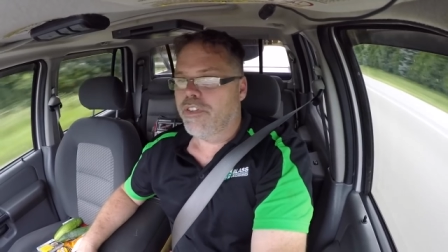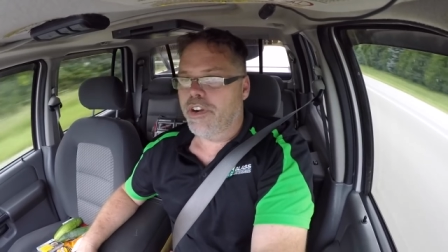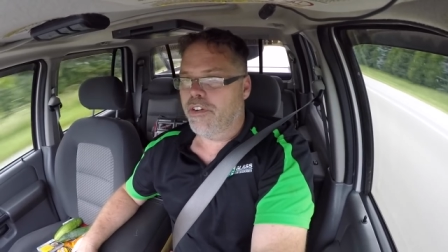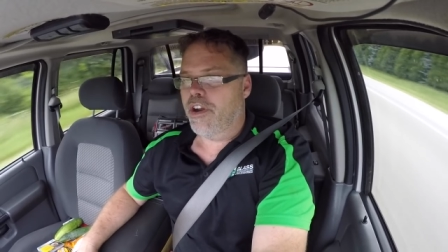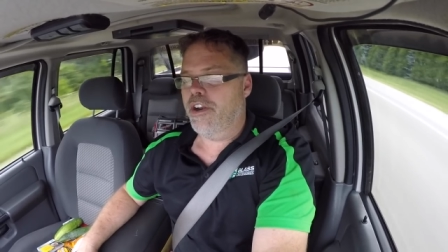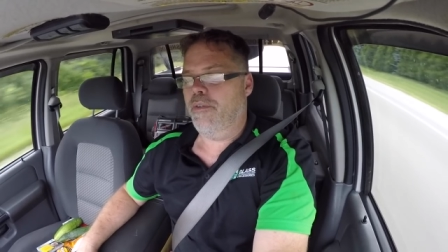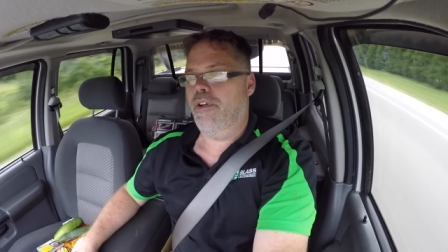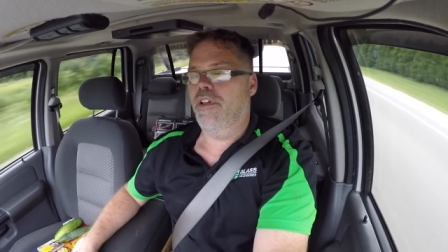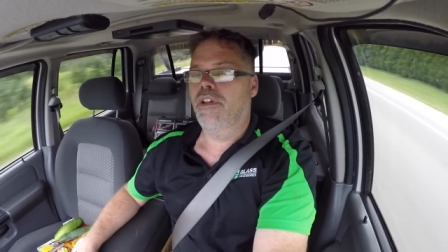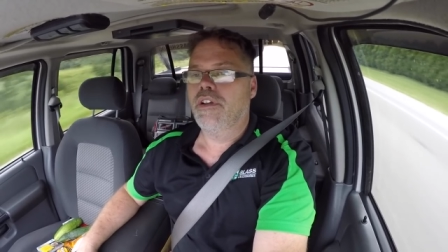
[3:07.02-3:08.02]
Friggin' right it
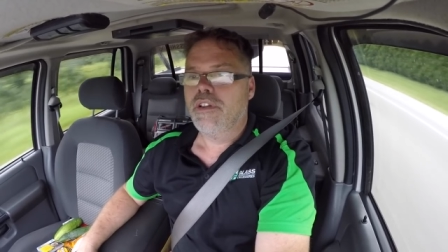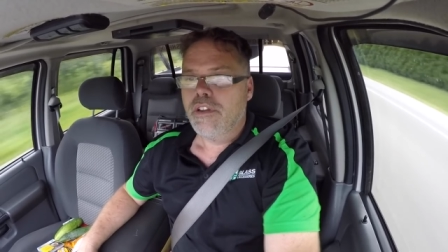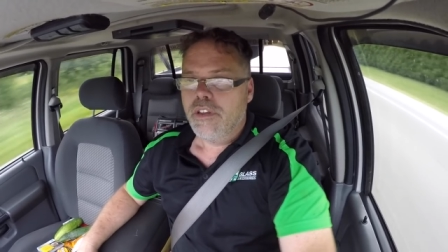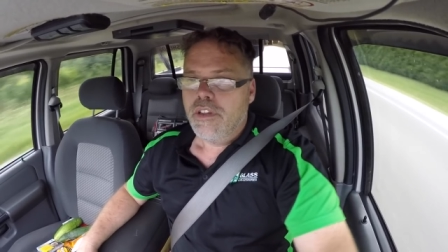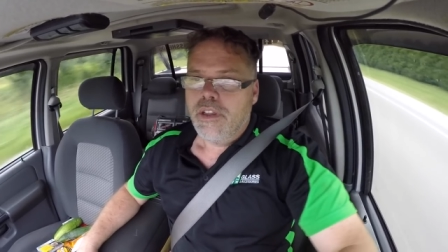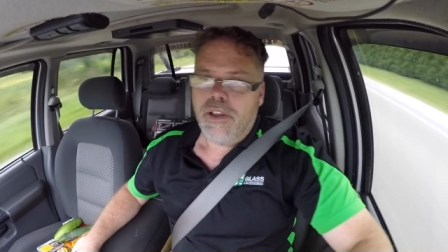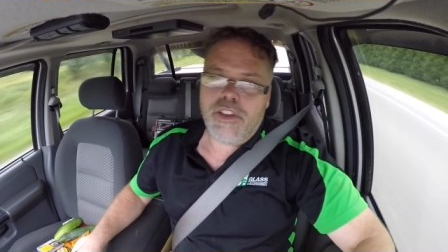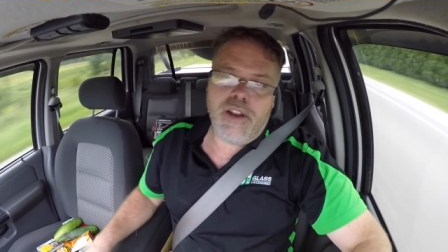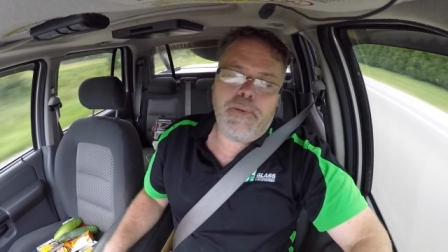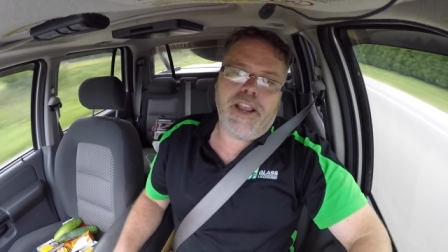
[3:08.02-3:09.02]
will. I was
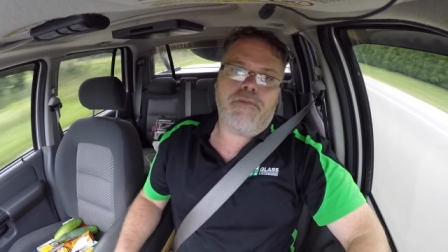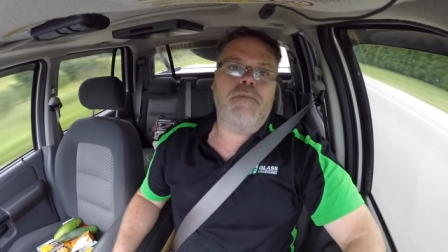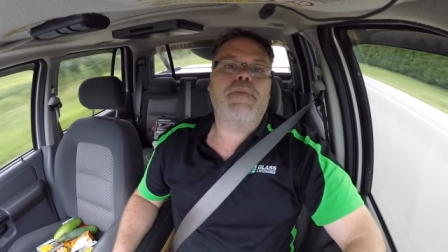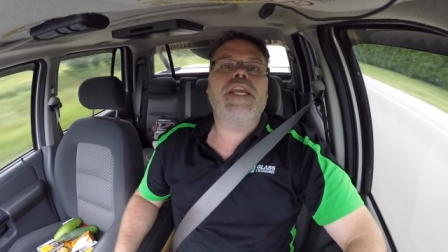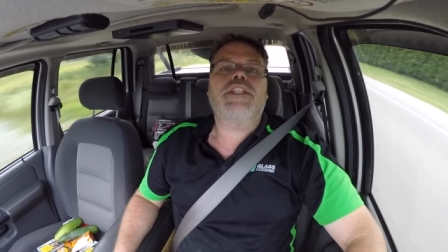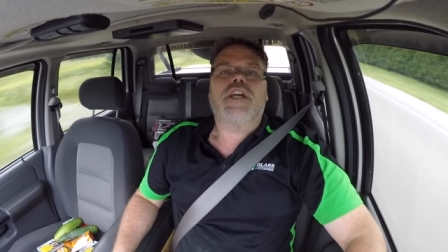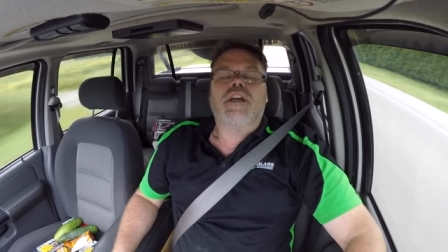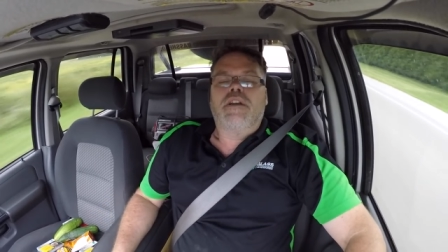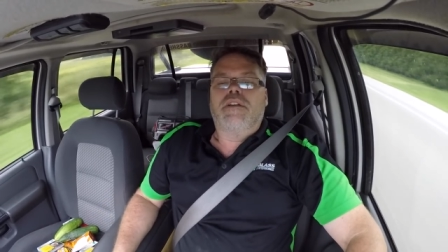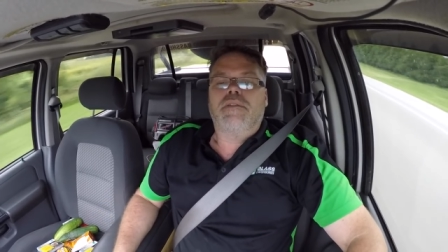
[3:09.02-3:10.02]
gonna pick up some pizza,
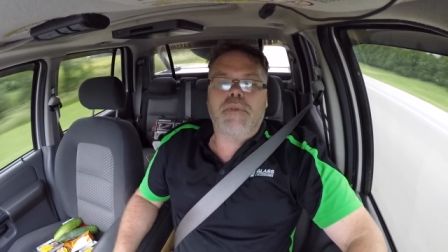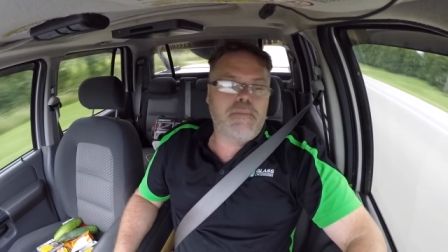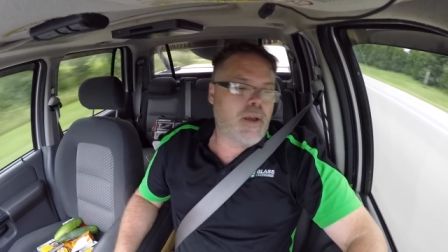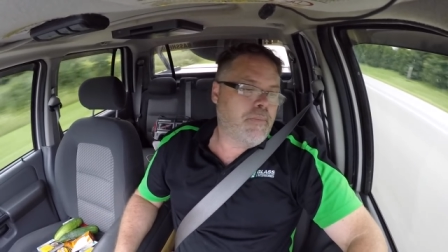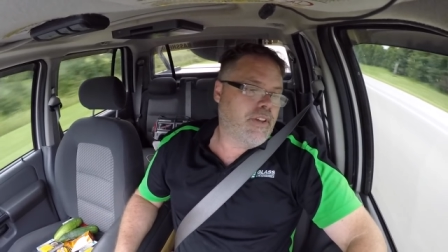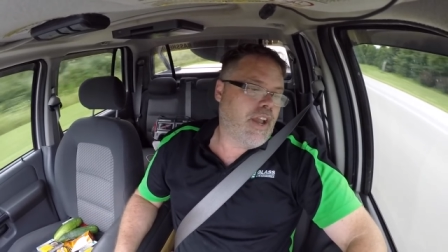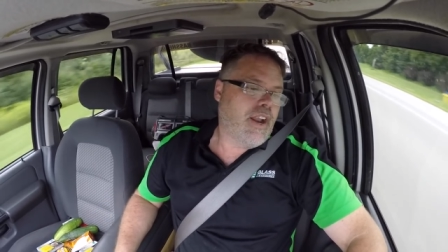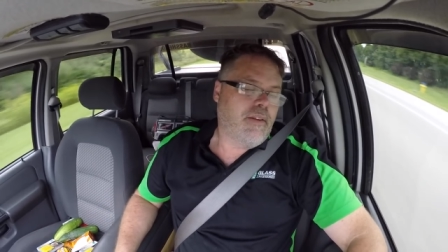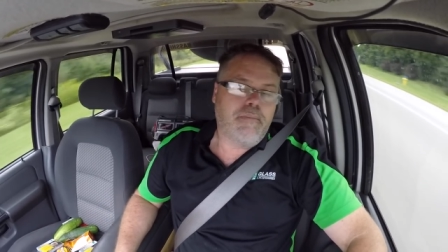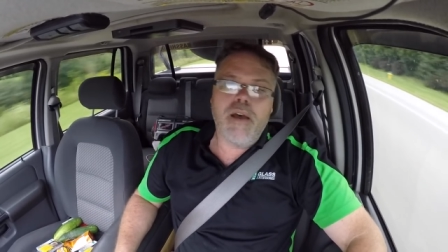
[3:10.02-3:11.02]
but Mom got
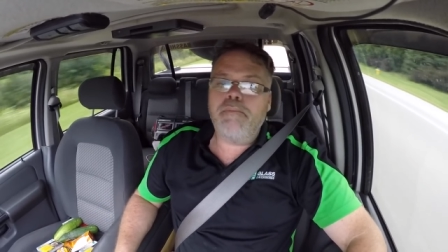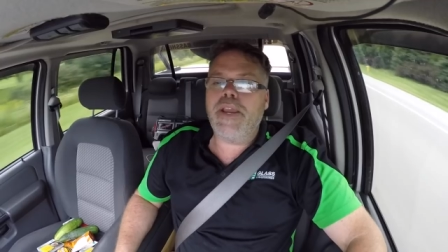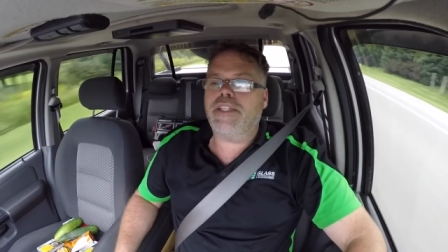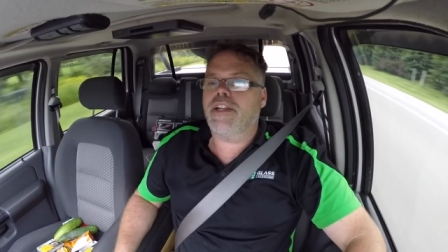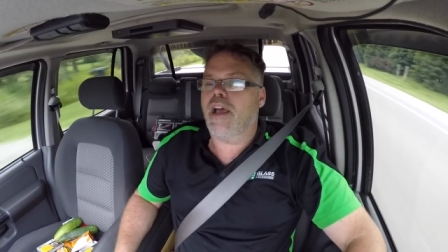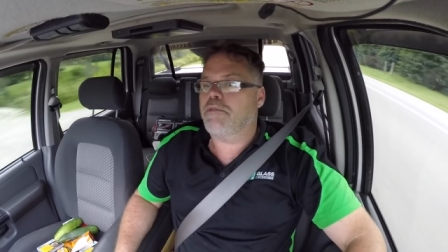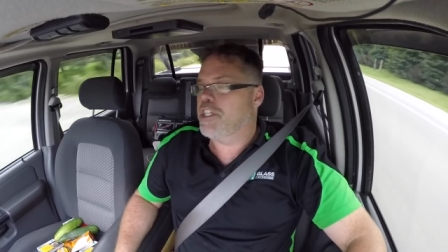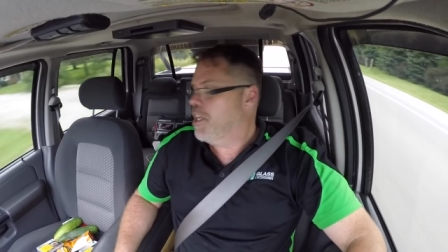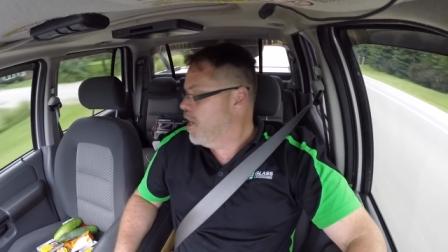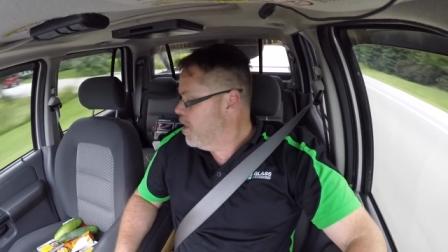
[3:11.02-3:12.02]
it. Mom picked it up,
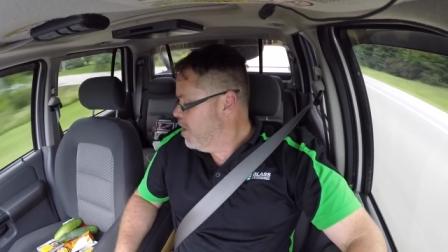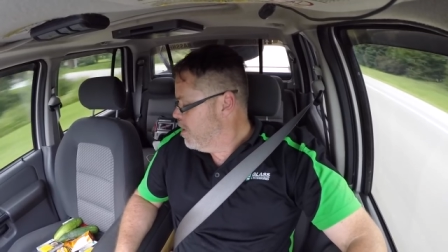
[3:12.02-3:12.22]
she did.